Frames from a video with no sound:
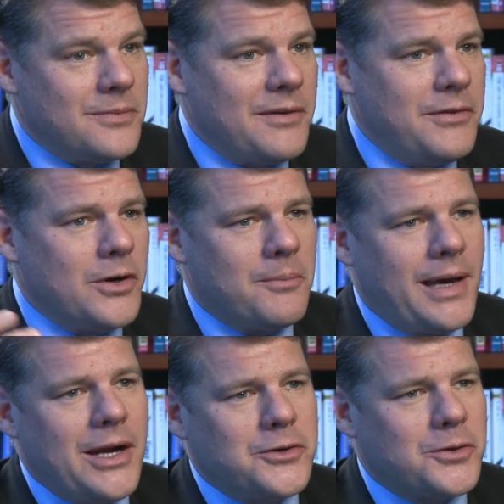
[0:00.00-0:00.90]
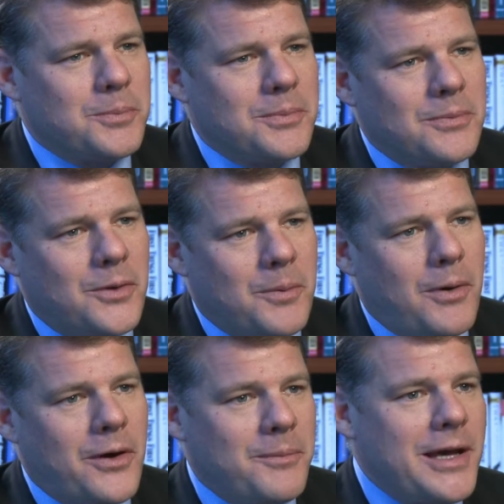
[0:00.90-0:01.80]
If you're a manager or a
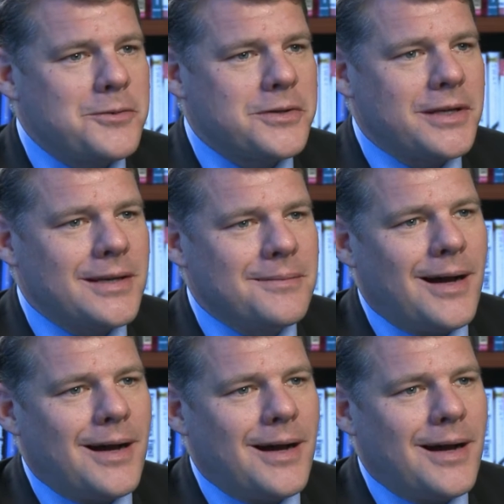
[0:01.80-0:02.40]
part of the management team,